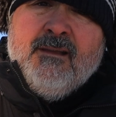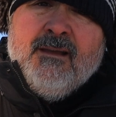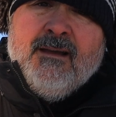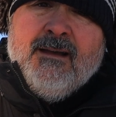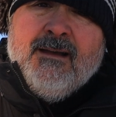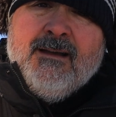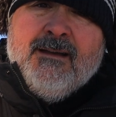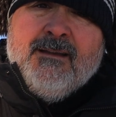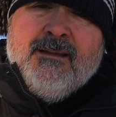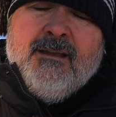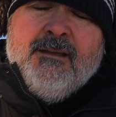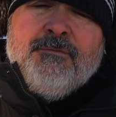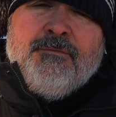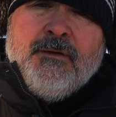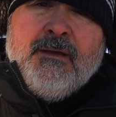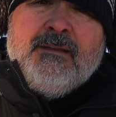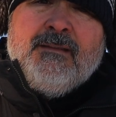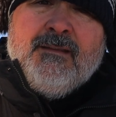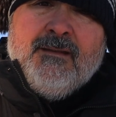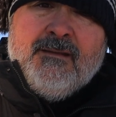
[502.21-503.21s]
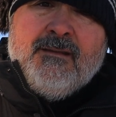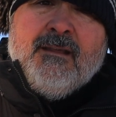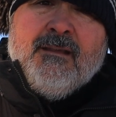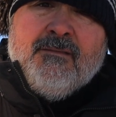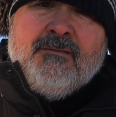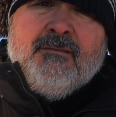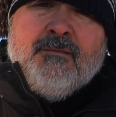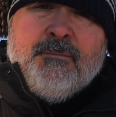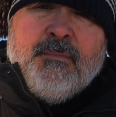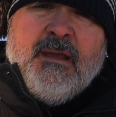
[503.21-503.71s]
Uh, if I did
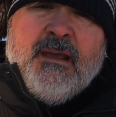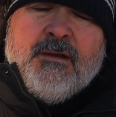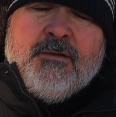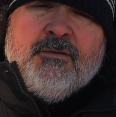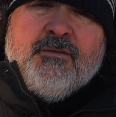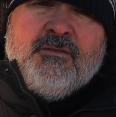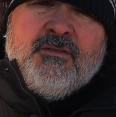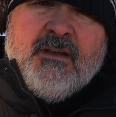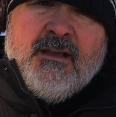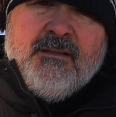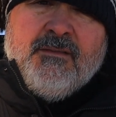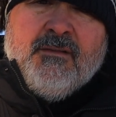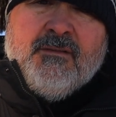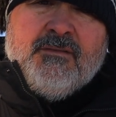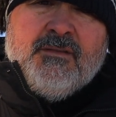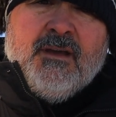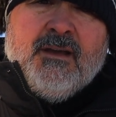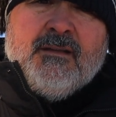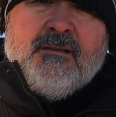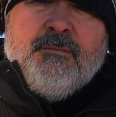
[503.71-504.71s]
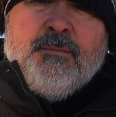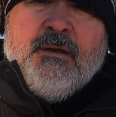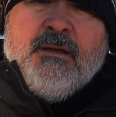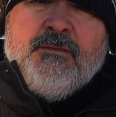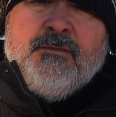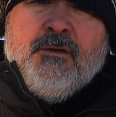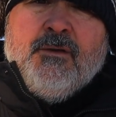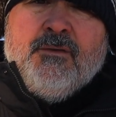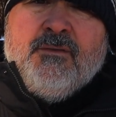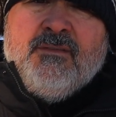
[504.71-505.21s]
get some macro shots, I'll talk
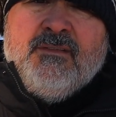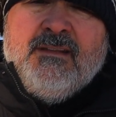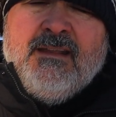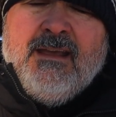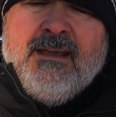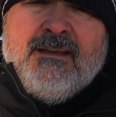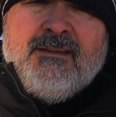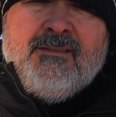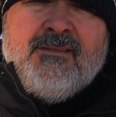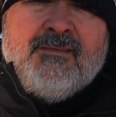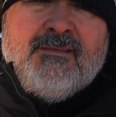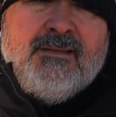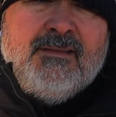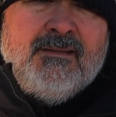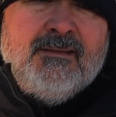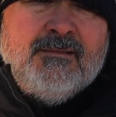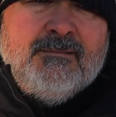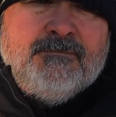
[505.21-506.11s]
about those next.